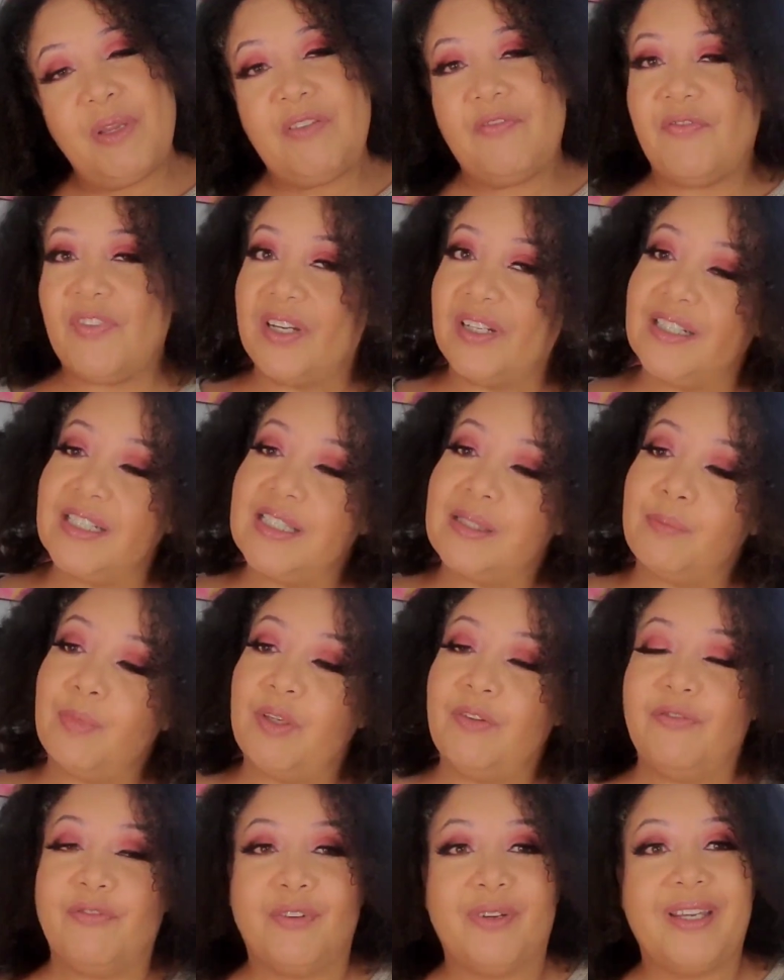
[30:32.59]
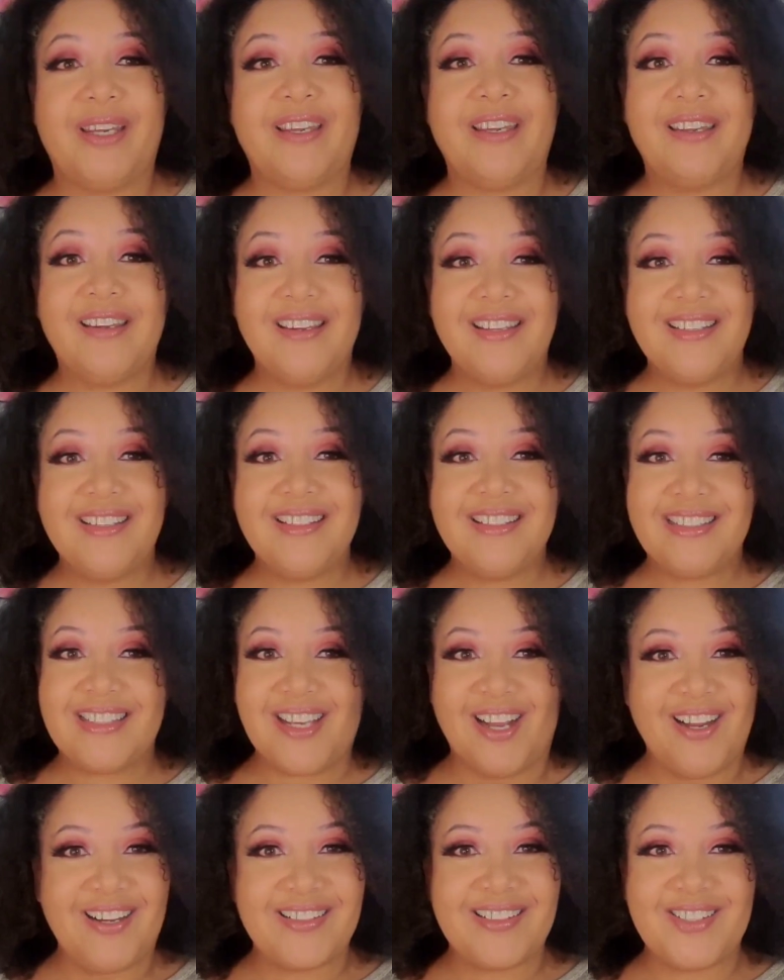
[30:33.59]
be fearless, be free.
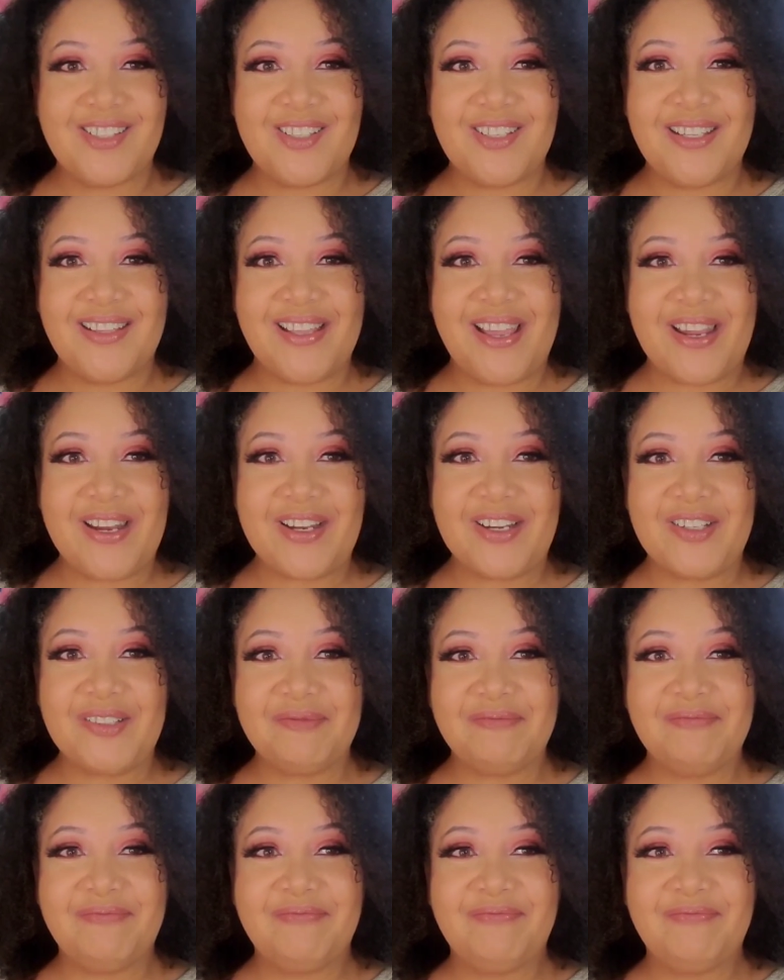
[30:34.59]
Talk to you later.